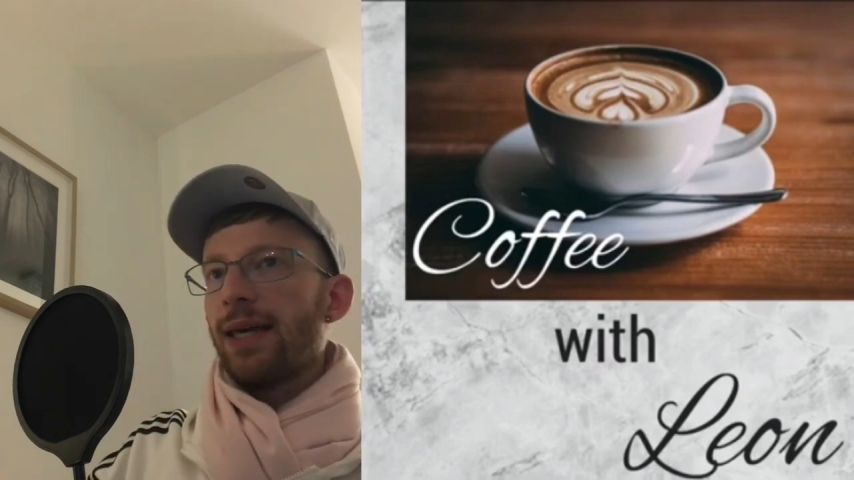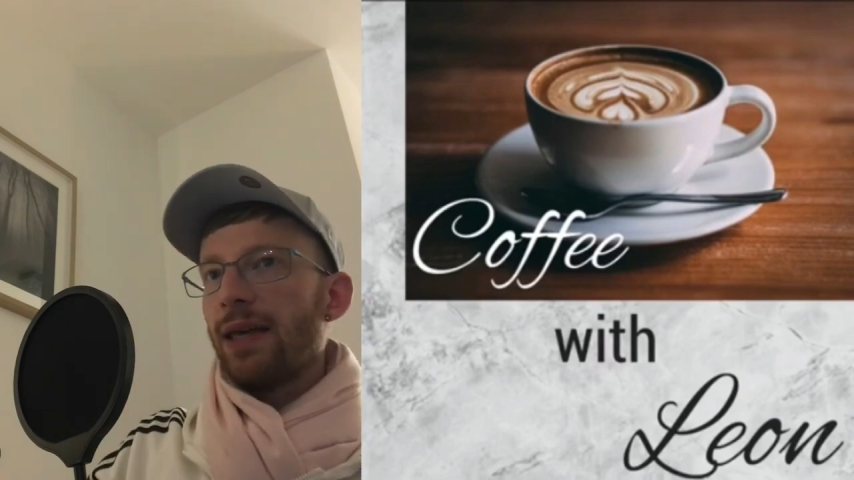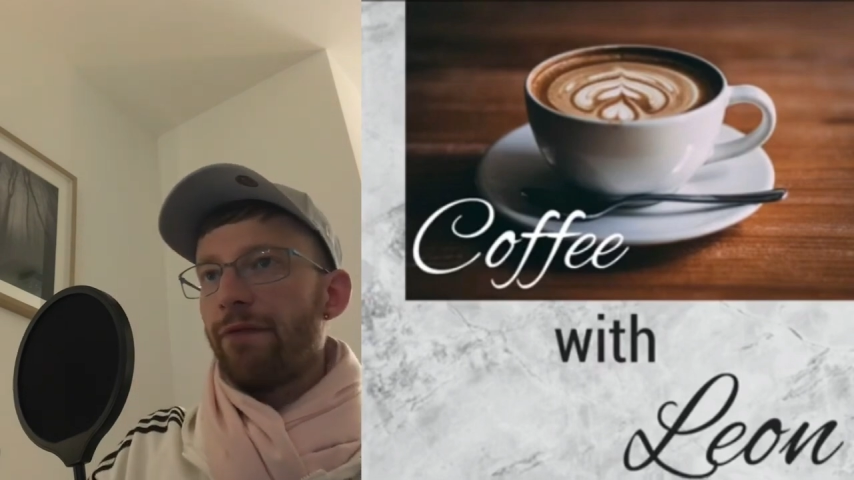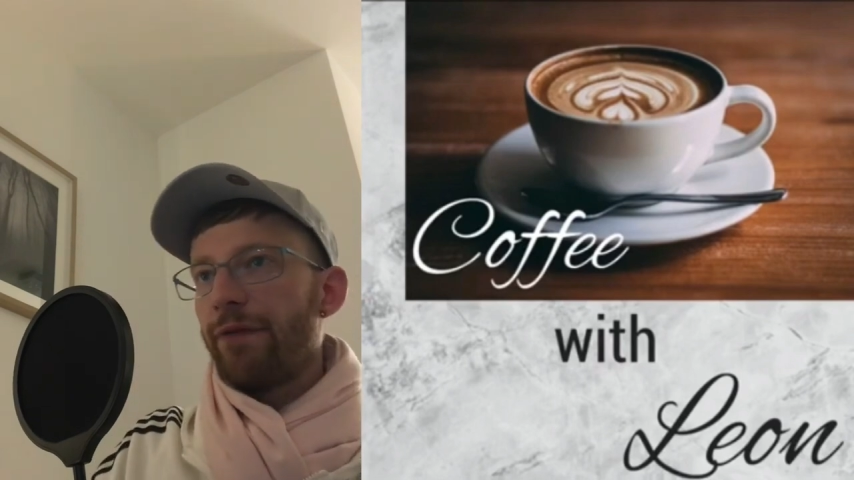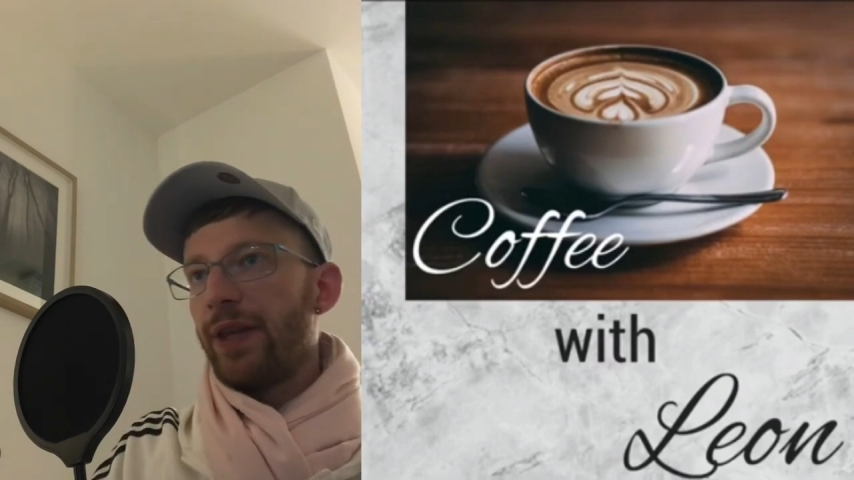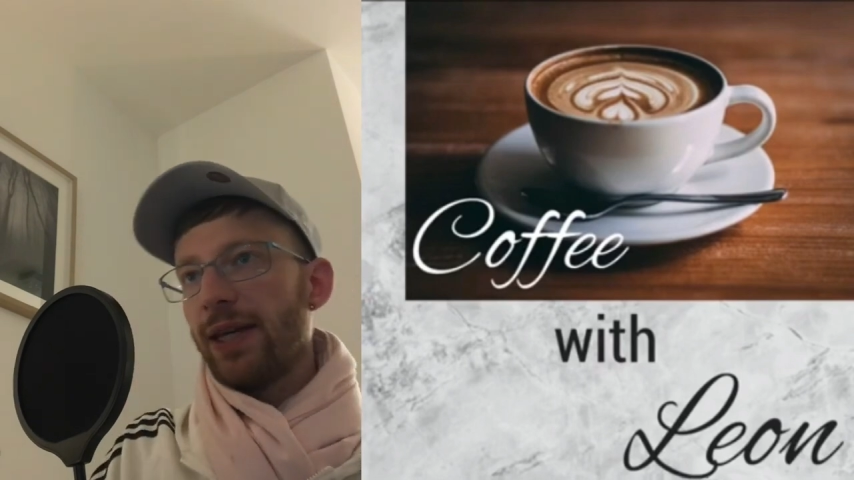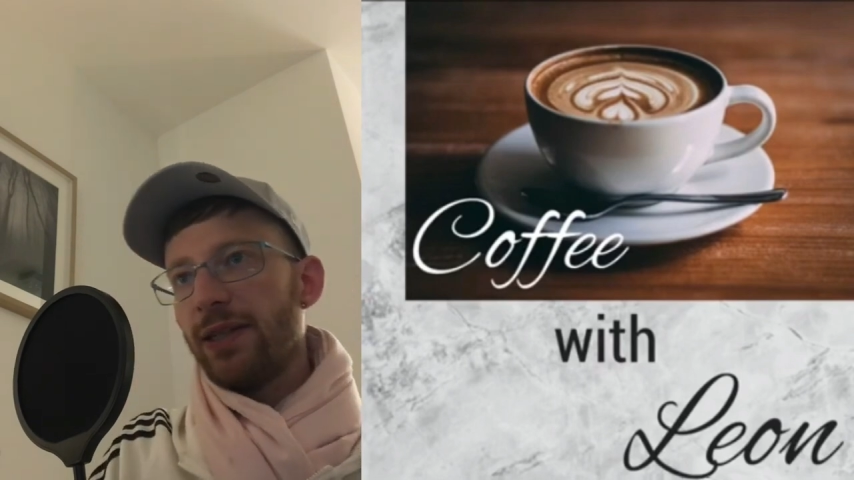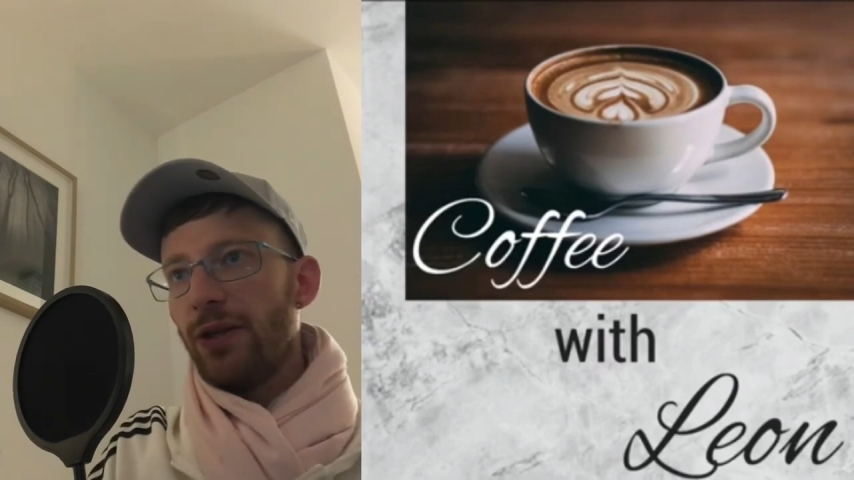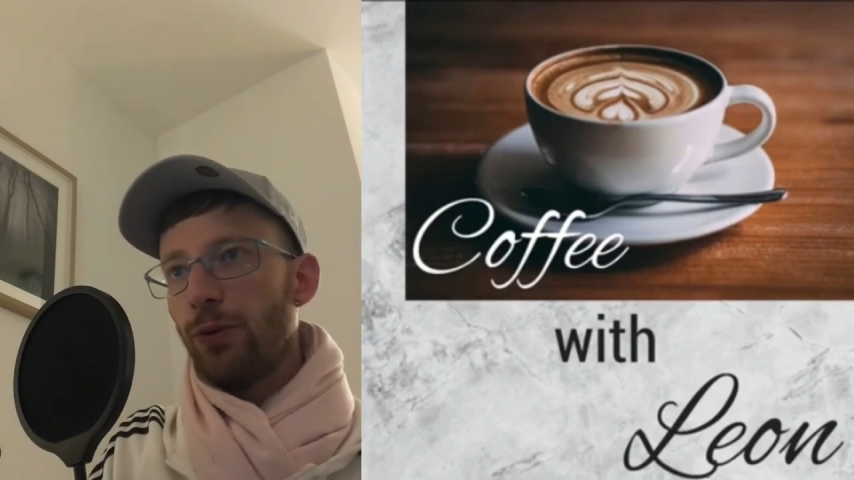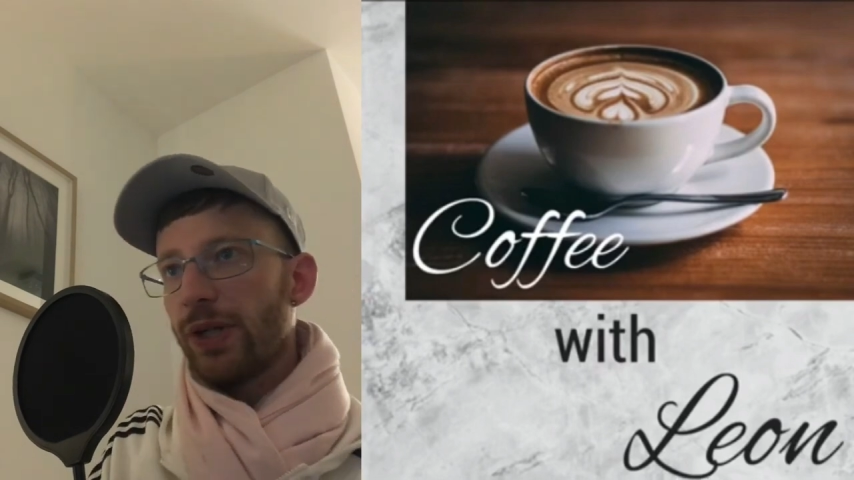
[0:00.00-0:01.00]
if the
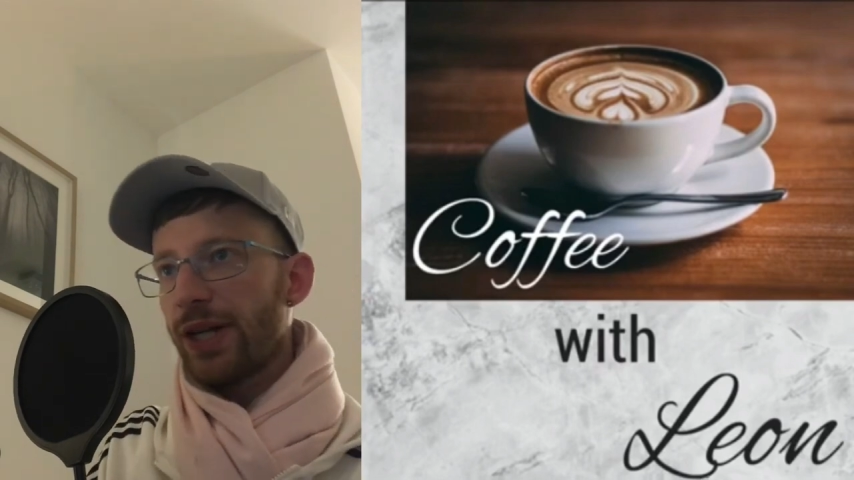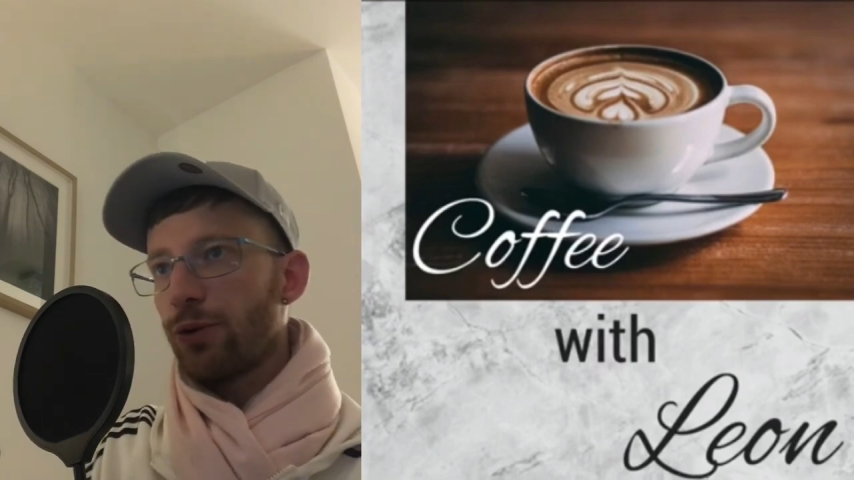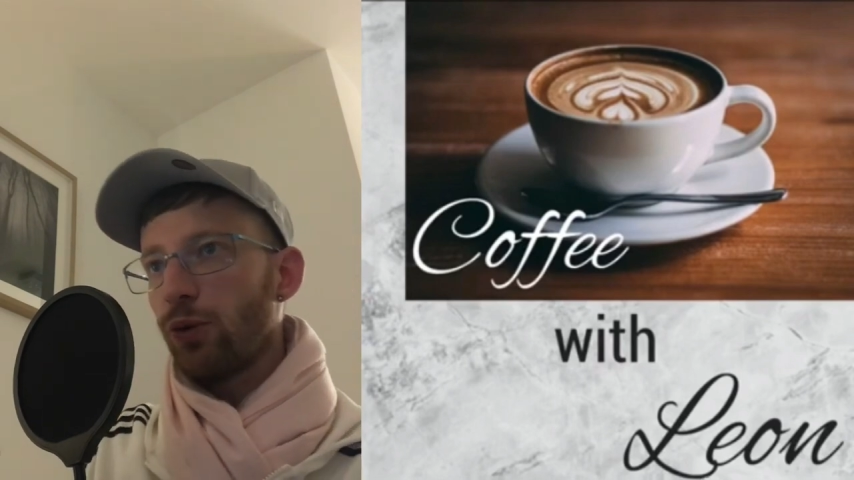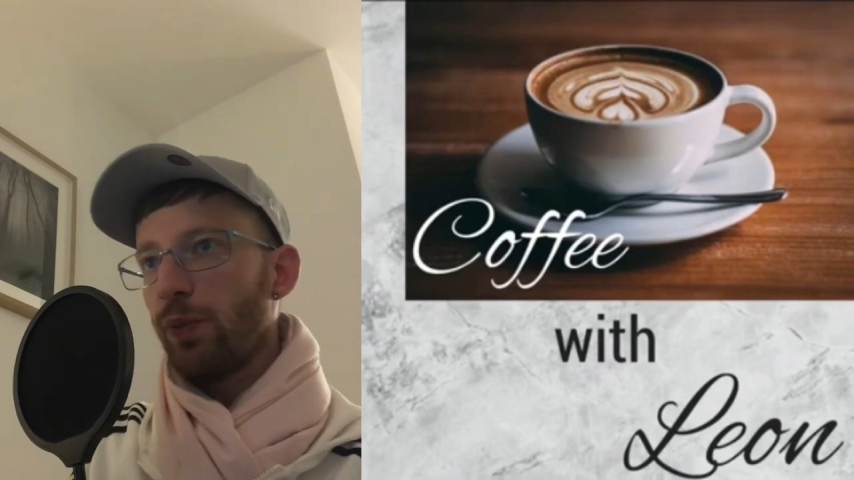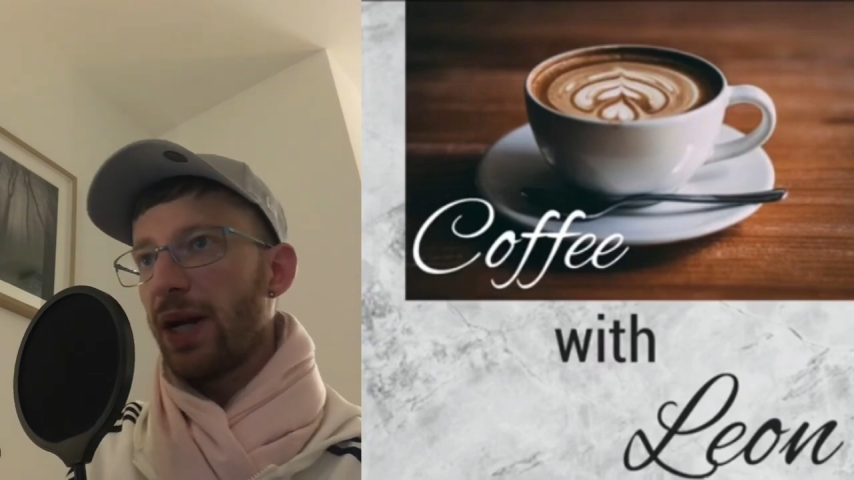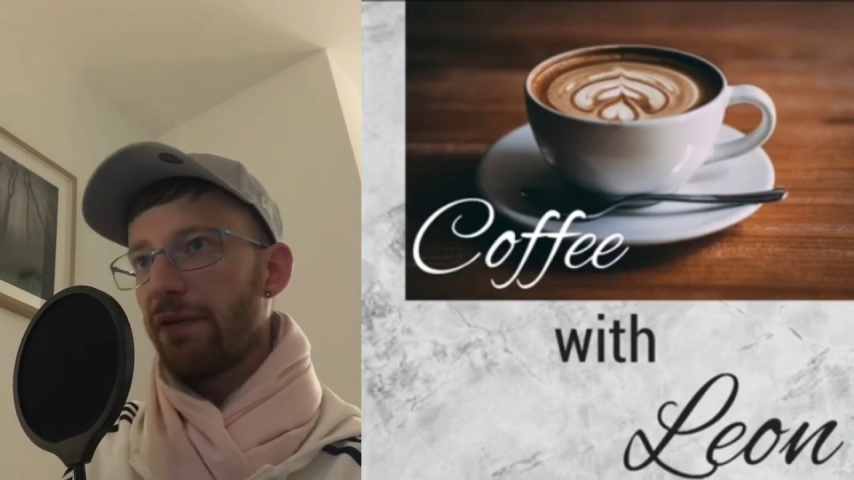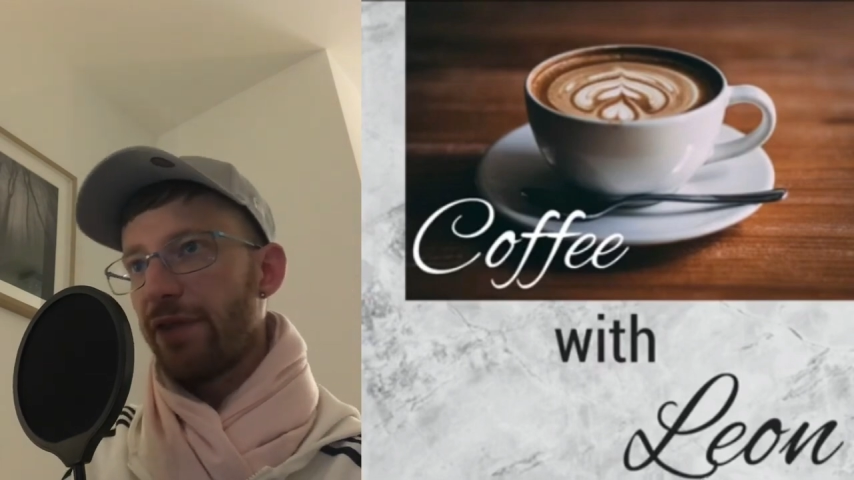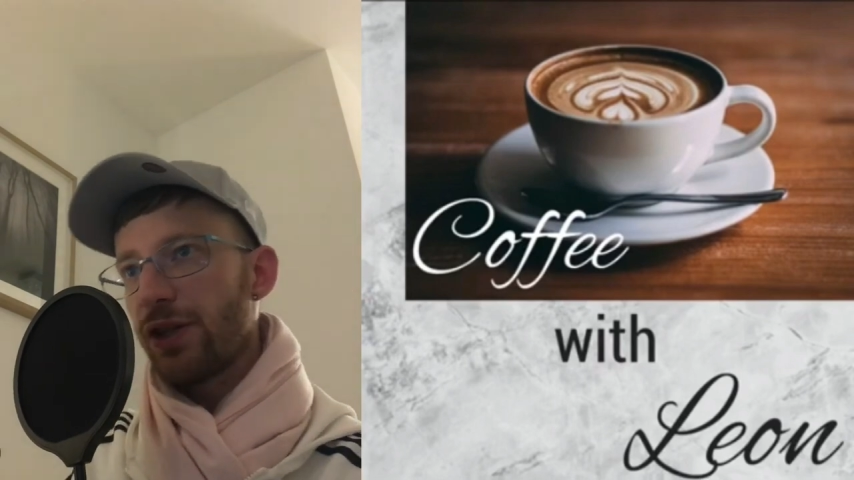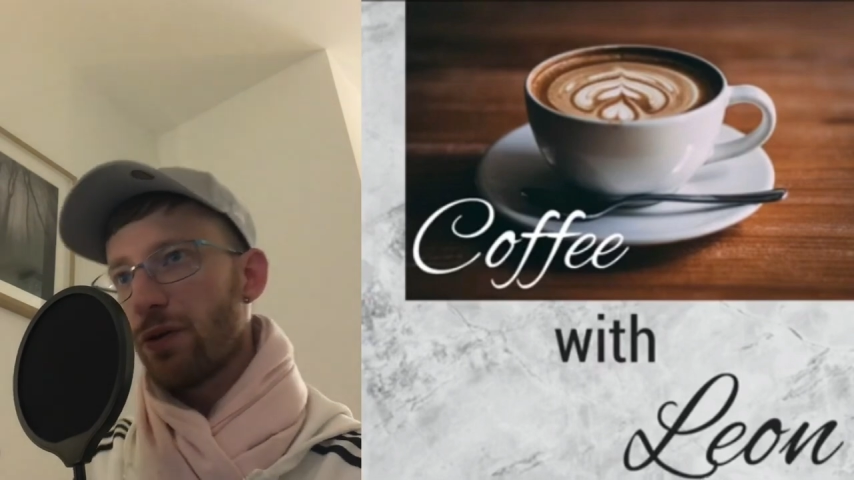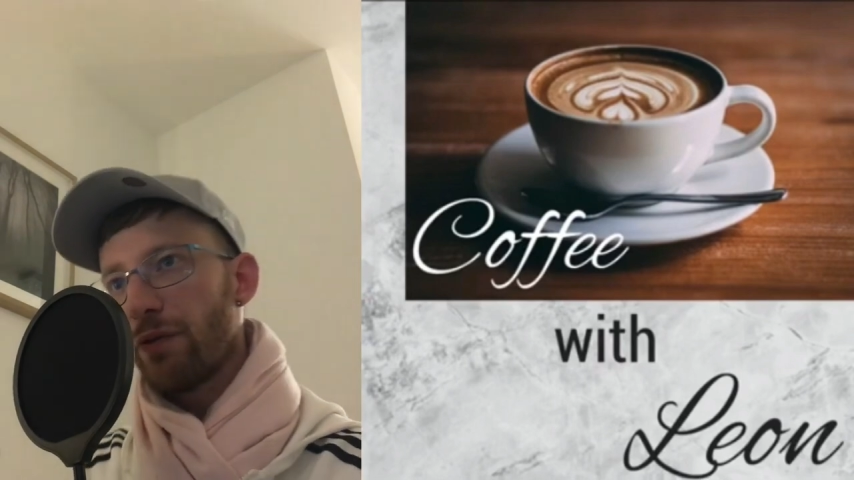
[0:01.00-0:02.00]
EU is at all beneficial